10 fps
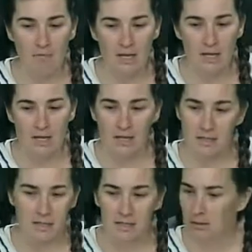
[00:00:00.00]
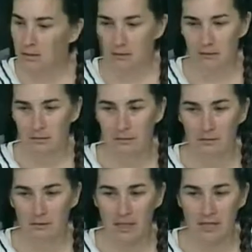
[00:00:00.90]
of these
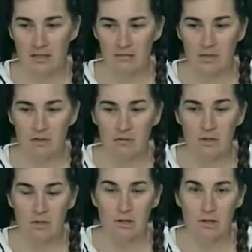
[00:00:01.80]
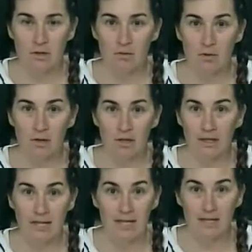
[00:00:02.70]
individuals or
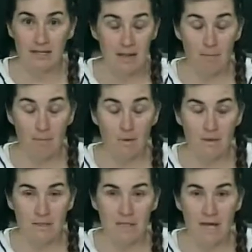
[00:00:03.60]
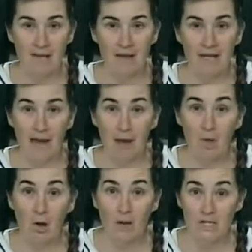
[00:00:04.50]
kit samples, and they kept
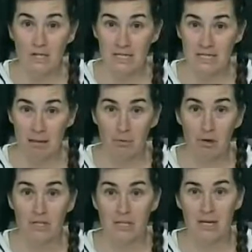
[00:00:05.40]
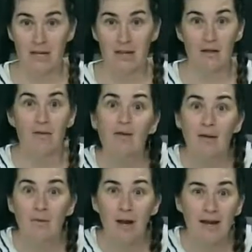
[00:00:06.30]
going to the same person, and they thought
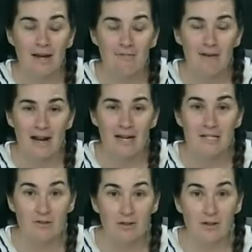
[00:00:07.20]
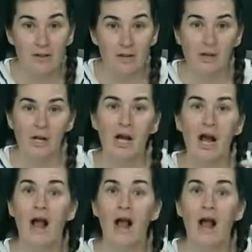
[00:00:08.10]
they were identifying a serial killer.